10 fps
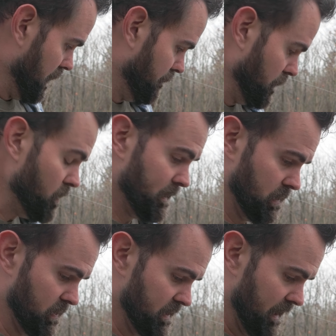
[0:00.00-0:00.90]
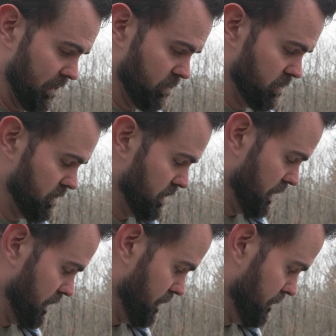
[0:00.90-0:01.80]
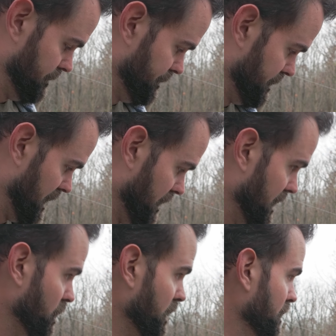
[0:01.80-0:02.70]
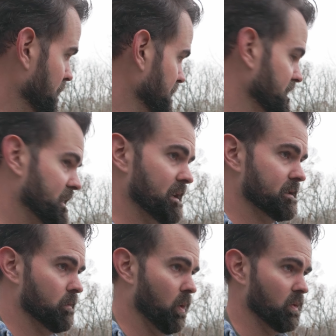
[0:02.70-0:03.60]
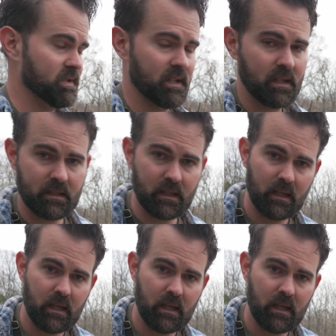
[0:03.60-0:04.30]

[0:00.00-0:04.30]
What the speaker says: a few winters now. I think one of the pieces has some holes in it,